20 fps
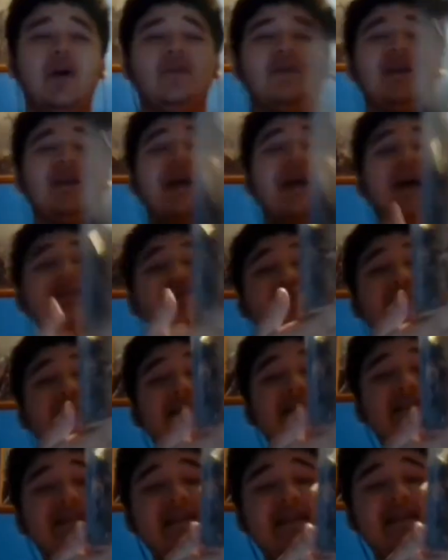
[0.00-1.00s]
as you can
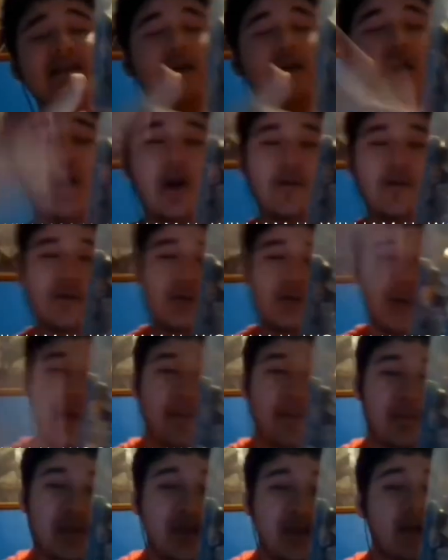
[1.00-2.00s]
see from my
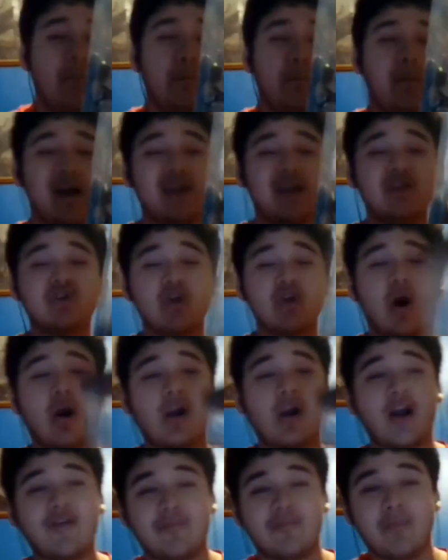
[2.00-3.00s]
big money jar of
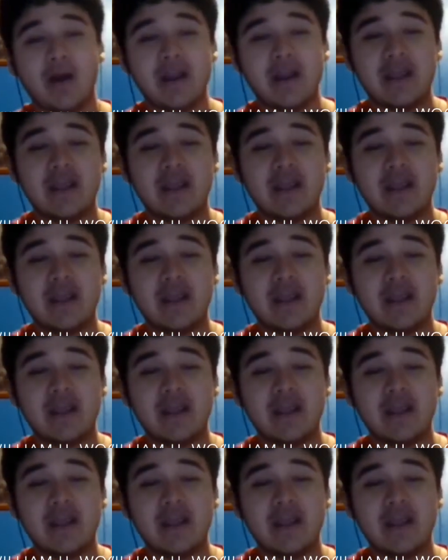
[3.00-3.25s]
money.